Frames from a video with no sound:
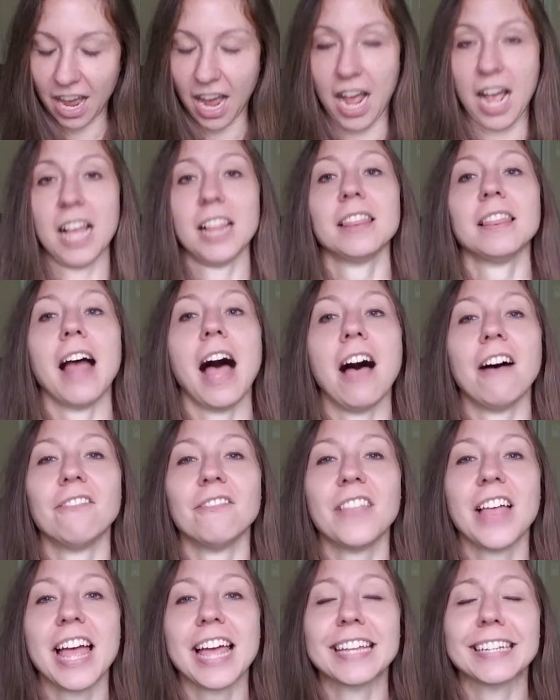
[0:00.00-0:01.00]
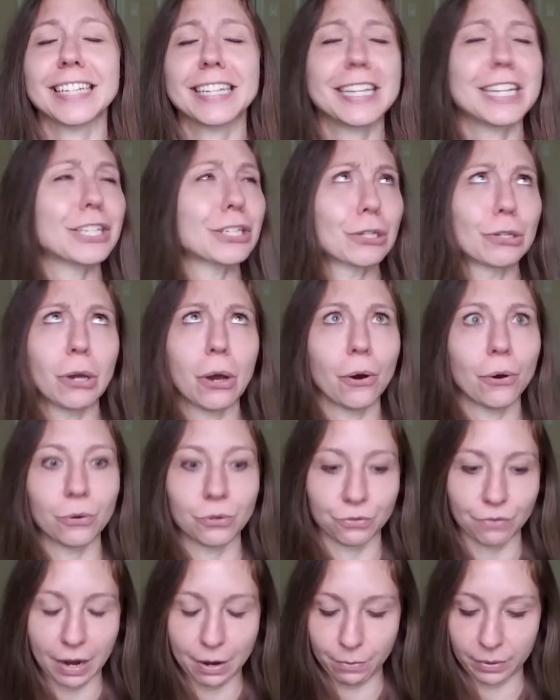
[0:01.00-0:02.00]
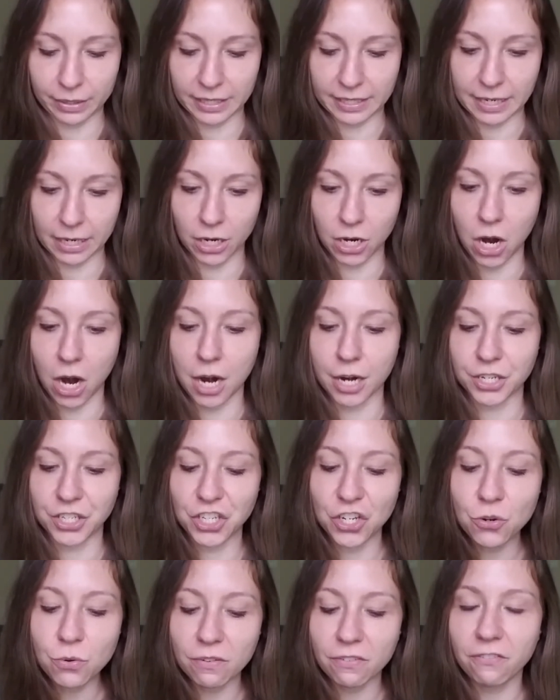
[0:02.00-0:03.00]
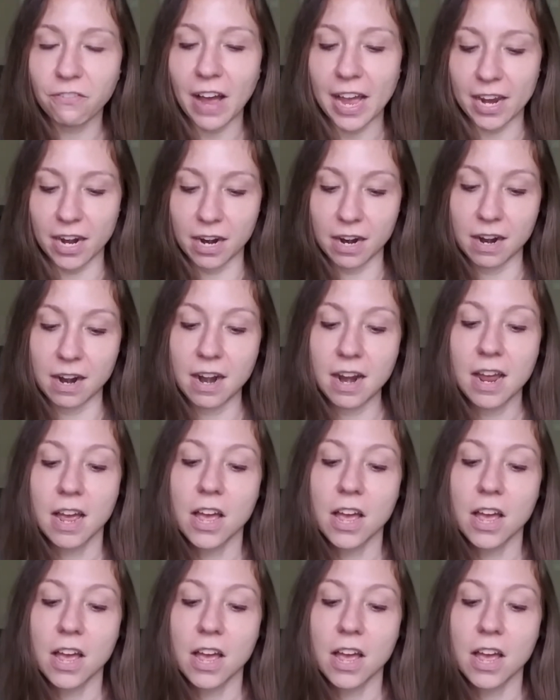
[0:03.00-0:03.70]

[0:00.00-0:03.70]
I love this, and this goes right with the second card, Two of Fire.